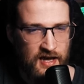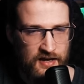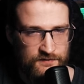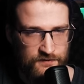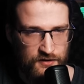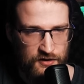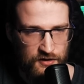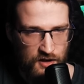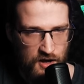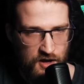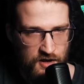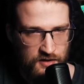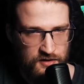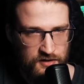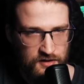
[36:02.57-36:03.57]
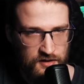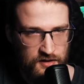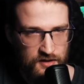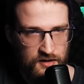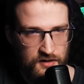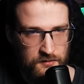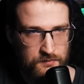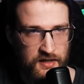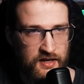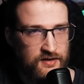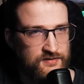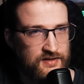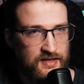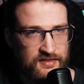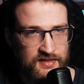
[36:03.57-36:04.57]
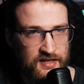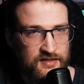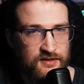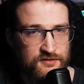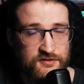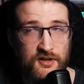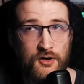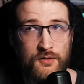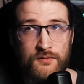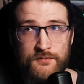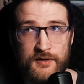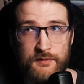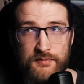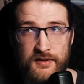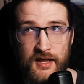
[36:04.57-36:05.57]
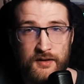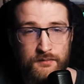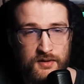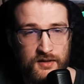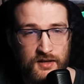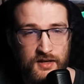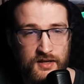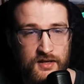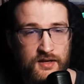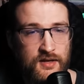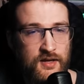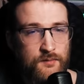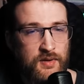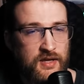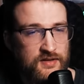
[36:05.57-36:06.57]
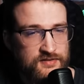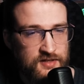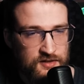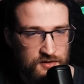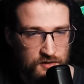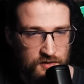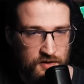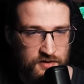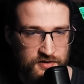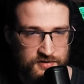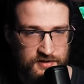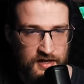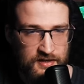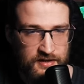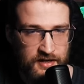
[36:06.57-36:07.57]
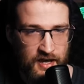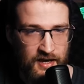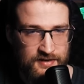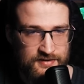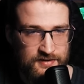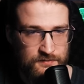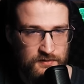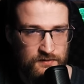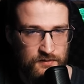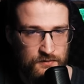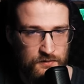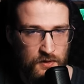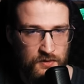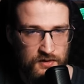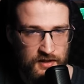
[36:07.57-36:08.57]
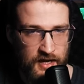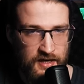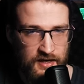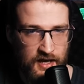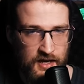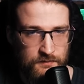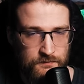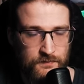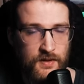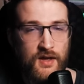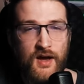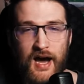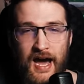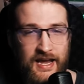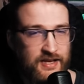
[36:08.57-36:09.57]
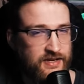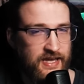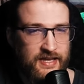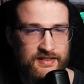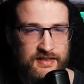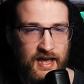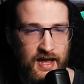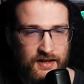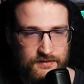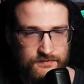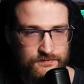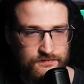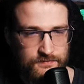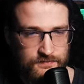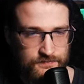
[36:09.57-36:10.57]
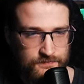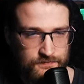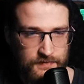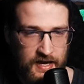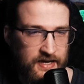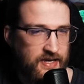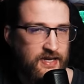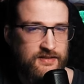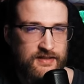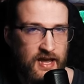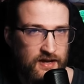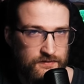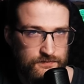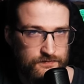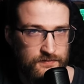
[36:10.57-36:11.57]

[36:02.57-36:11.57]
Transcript: not very long because they think there's no replayability because they don't understand the concept of a roguelite game. I get that. I get that.